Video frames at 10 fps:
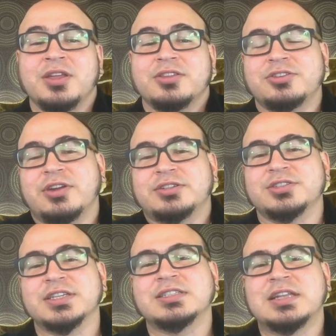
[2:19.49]
the director
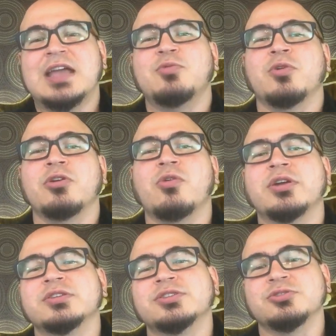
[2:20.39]
said, "Tonight we're
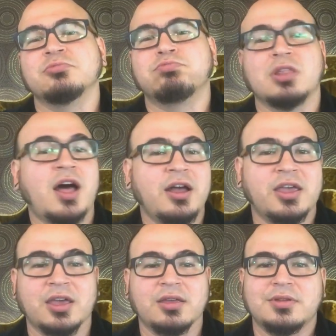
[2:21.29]
going to do blocking."